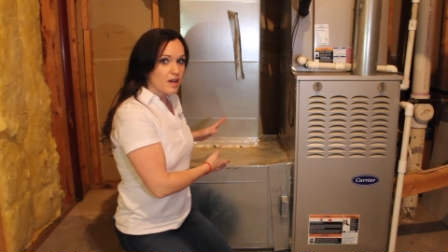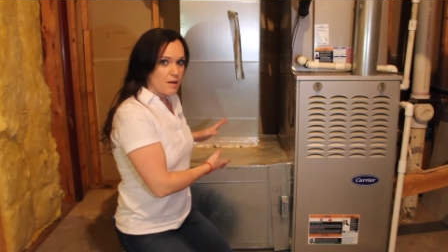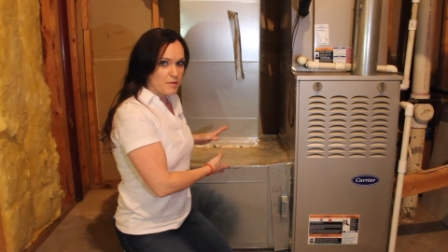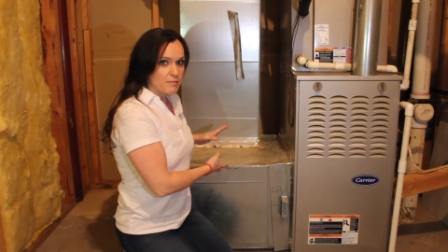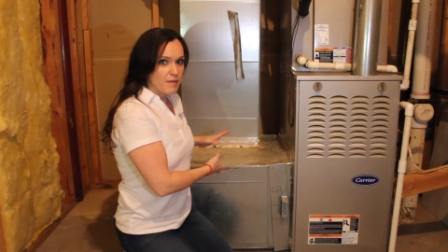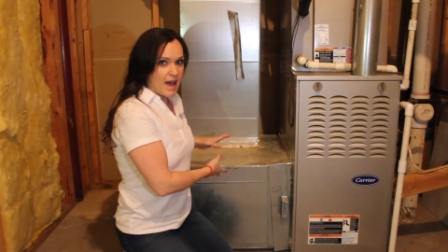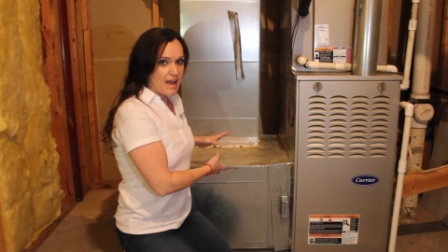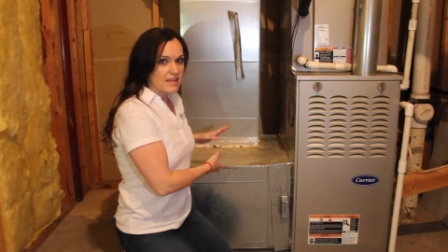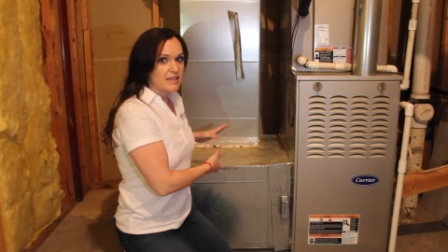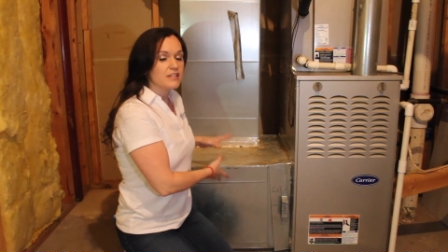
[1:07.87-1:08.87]
coming
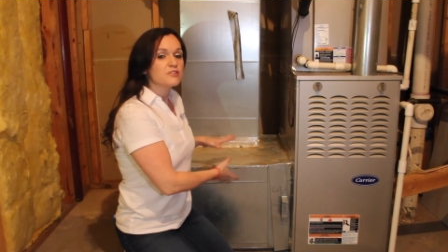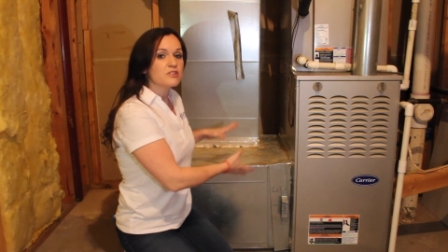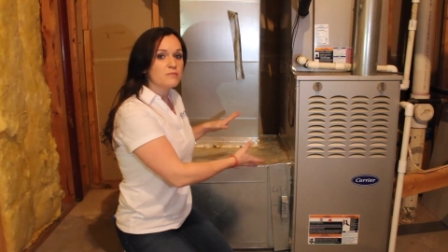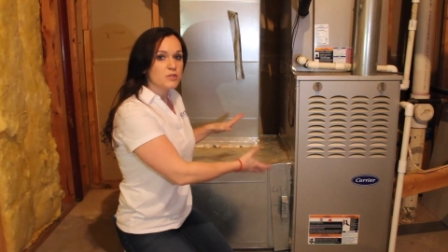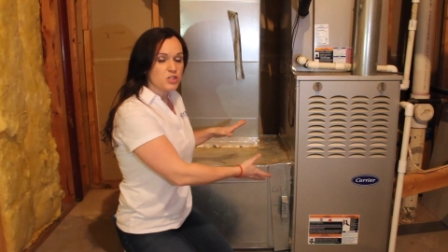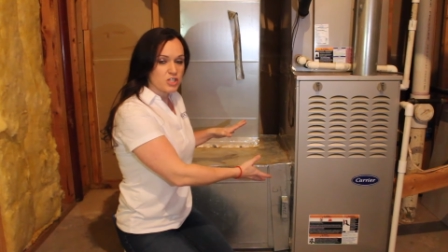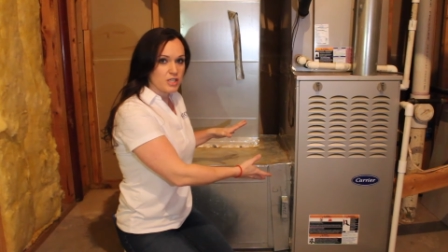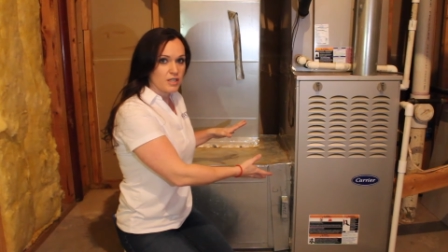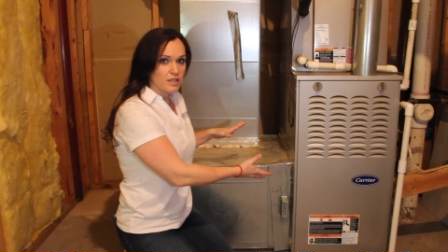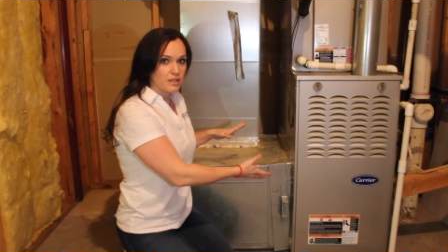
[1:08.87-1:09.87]
back into the
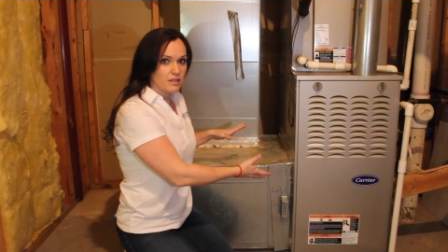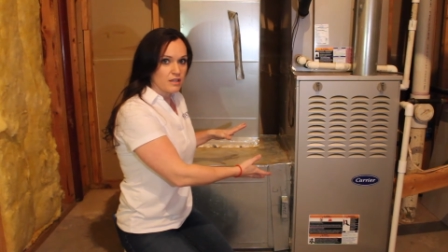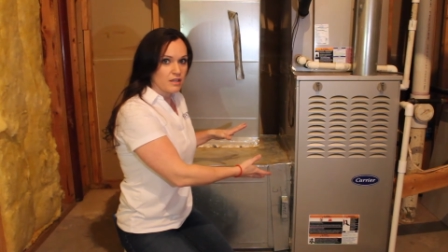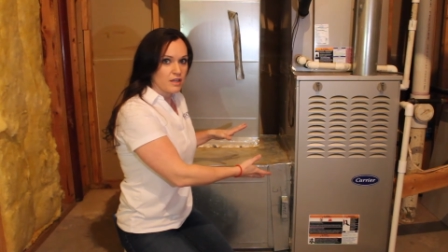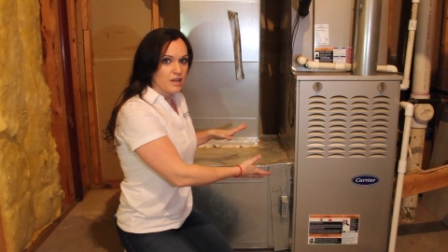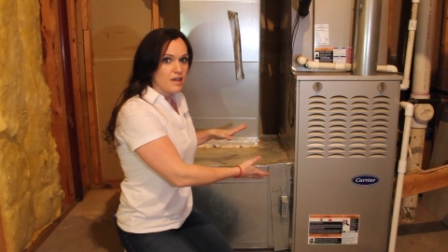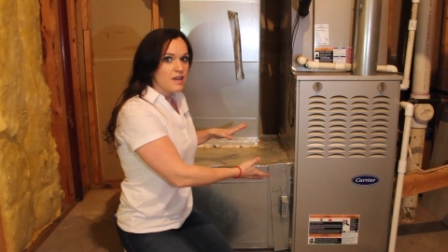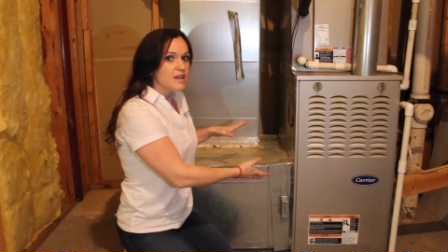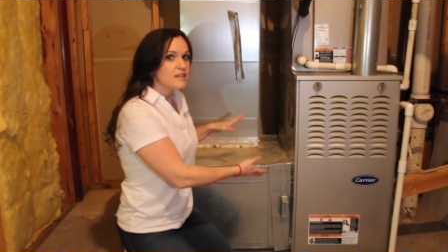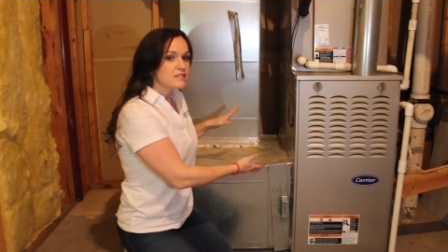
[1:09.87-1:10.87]
machine
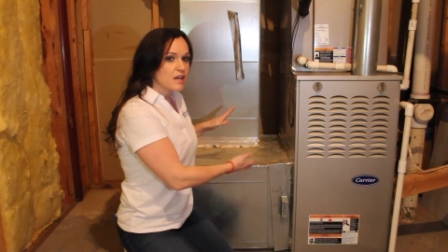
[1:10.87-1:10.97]
is